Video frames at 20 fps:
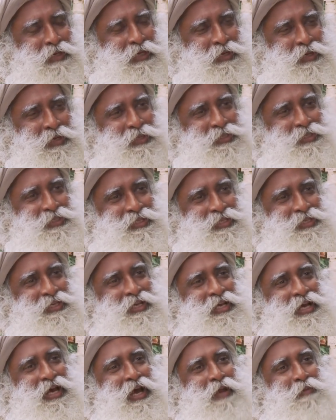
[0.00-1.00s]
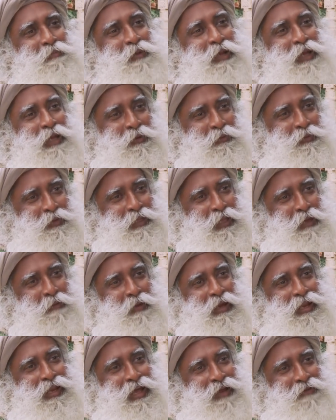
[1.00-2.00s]
because I played with
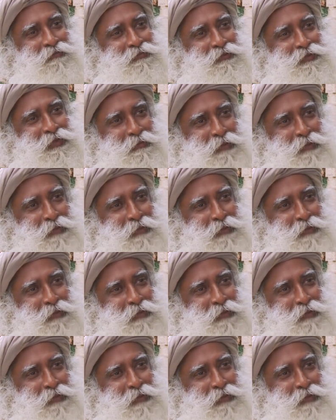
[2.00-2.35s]
them, I laughed with